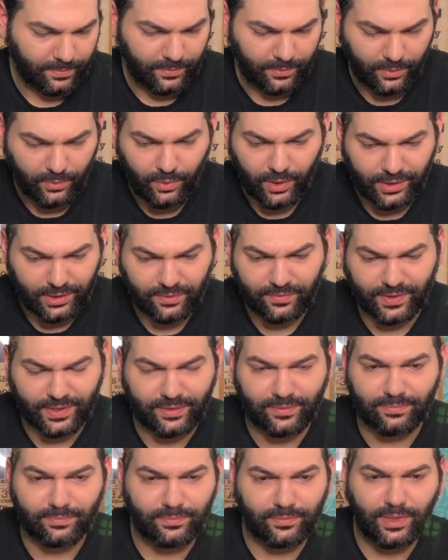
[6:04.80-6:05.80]
quite of
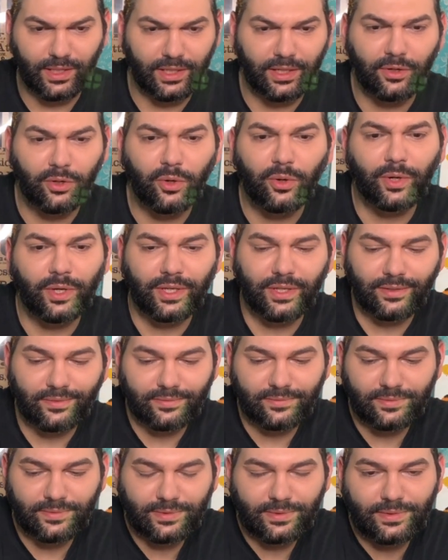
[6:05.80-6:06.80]
an annoying
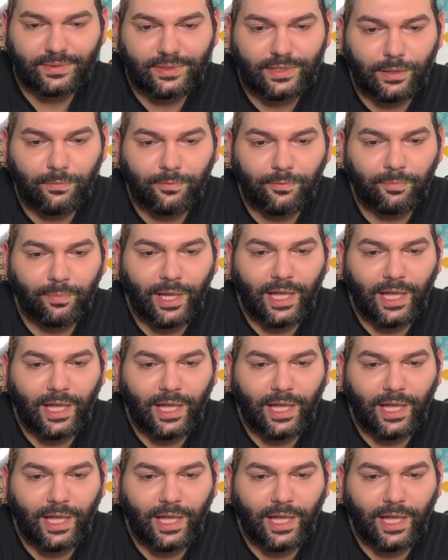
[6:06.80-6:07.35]
type of